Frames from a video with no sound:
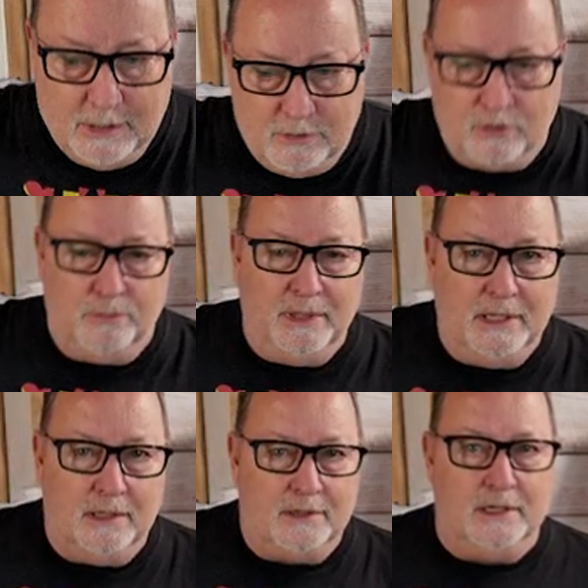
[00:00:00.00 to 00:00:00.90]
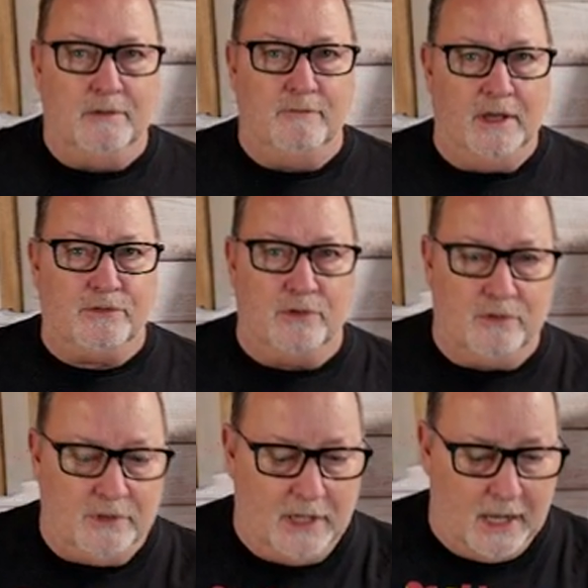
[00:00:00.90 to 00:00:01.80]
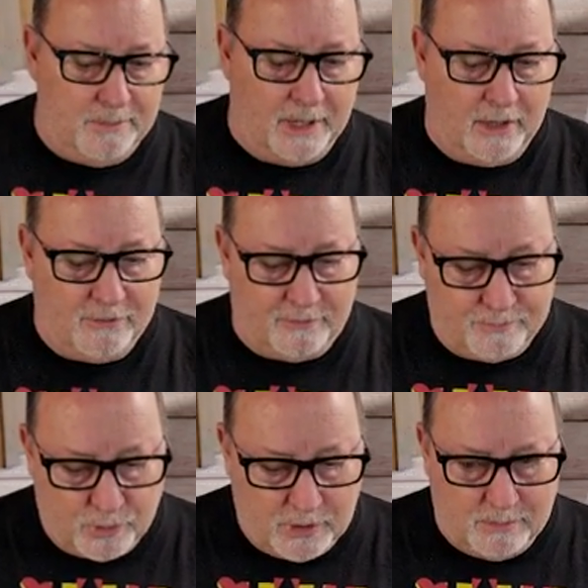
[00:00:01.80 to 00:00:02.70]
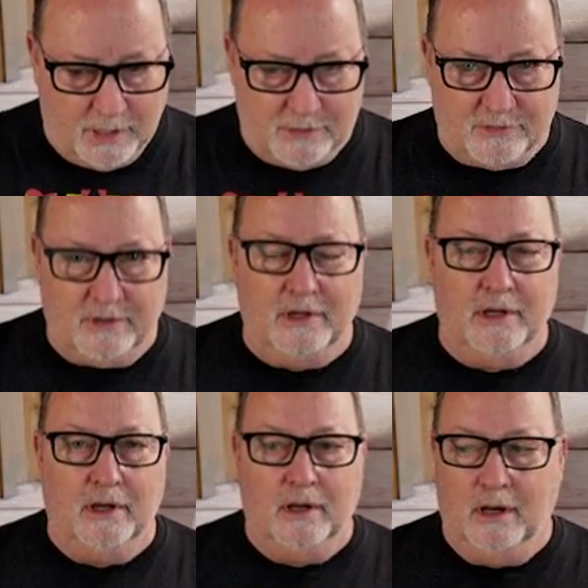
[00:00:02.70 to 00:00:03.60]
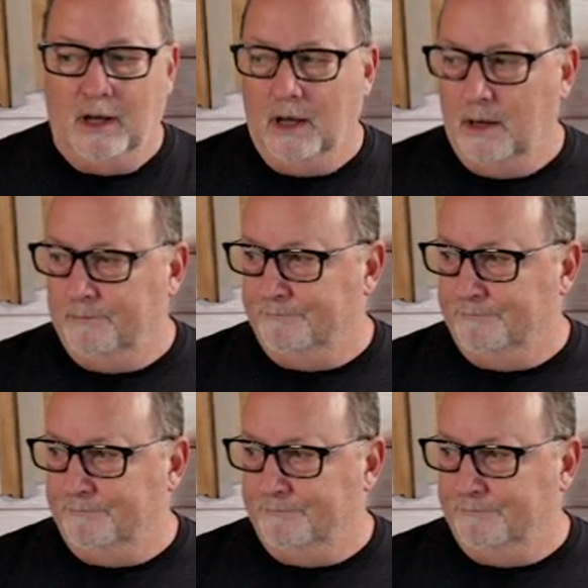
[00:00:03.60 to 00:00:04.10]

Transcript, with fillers: could mean that the investors and the iBuyers have pretty much met